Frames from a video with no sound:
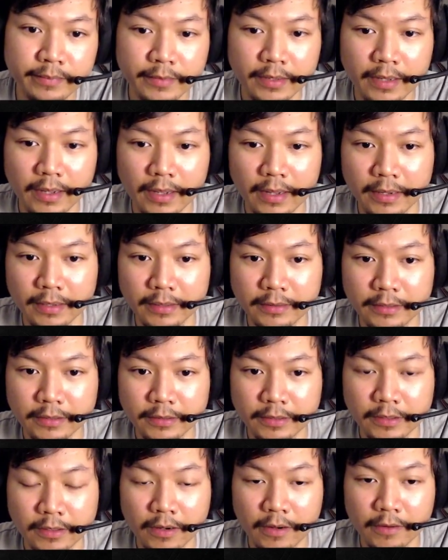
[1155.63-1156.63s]
I turn
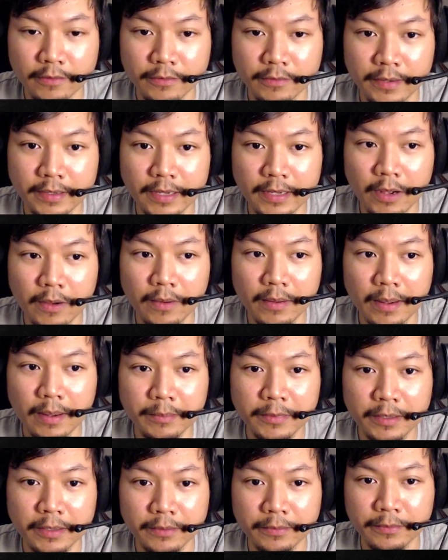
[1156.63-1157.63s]
it off. Right now, I'm
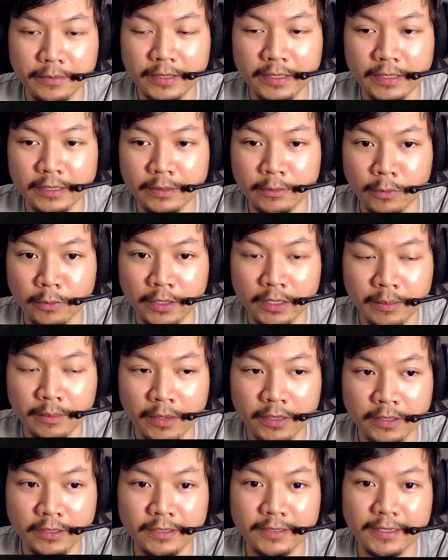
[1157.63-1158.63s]
not really worrying
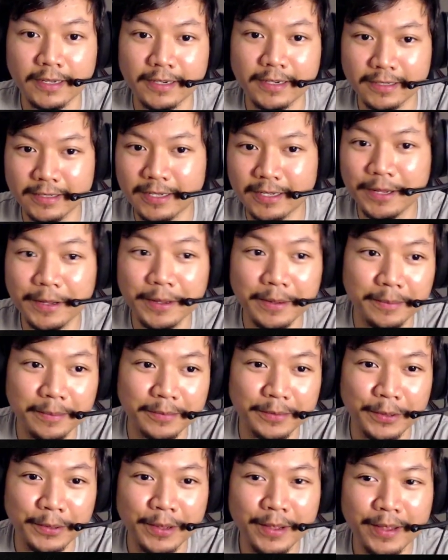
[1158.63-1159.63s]
about aesthetics.
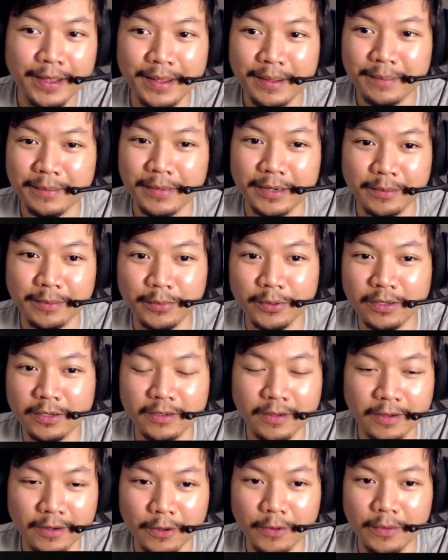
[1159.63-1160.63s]
My computer's
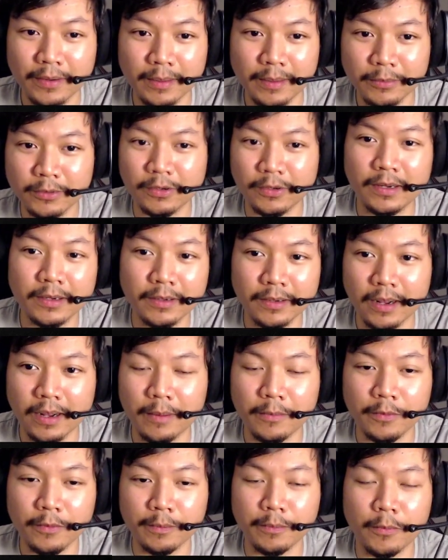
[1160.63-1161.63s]
on low, and
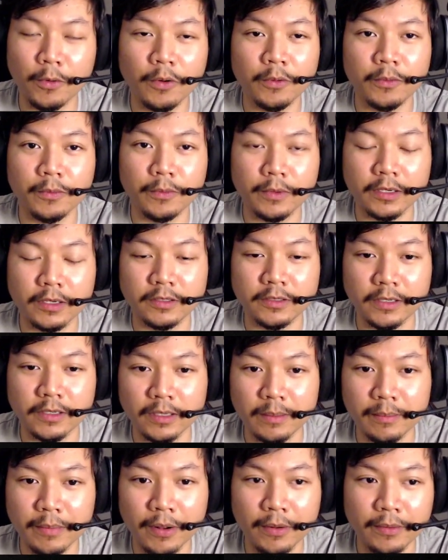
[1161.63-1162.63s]
I'm more concerned
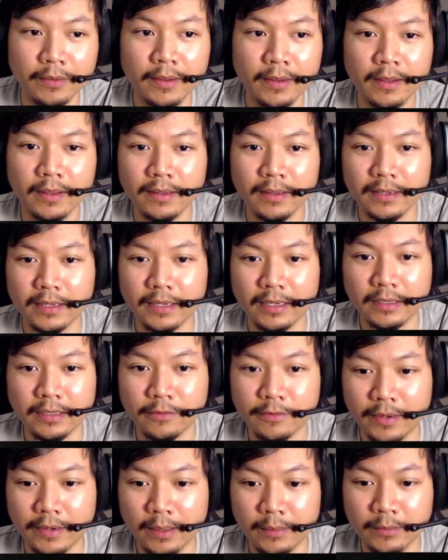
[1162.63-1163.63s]
about getting the
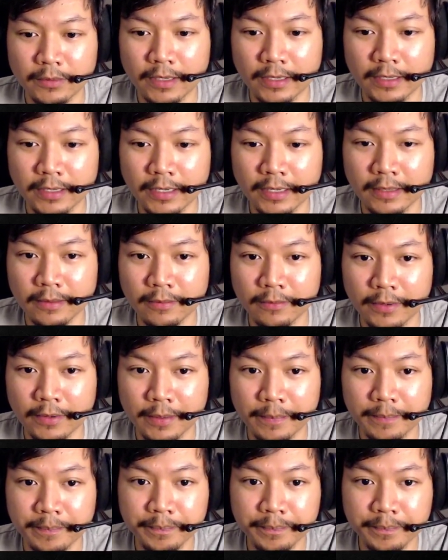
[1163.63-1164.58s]
frames I need. Right.